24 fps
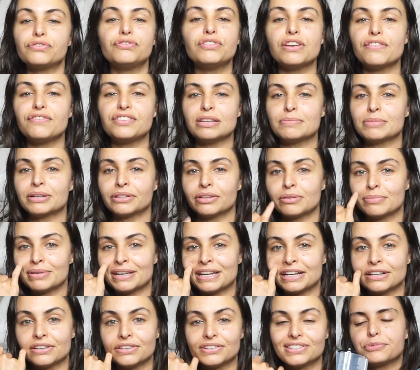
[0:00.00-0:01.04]
fifty
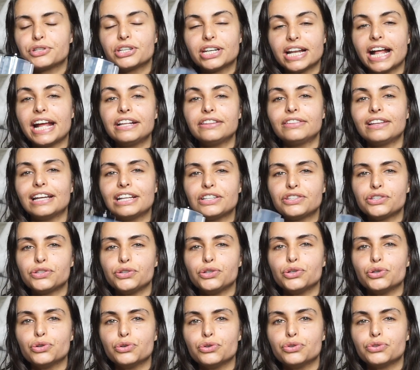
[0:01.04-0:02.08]
millimeters. Today, let's
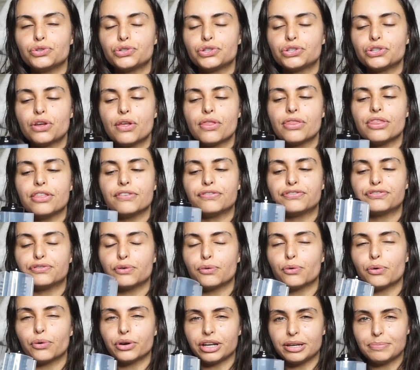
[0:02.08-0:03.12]
use the
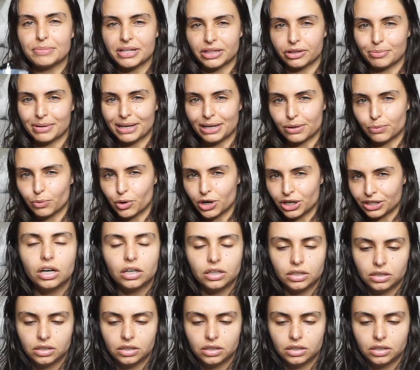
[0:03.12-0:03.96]
forty millimeter one.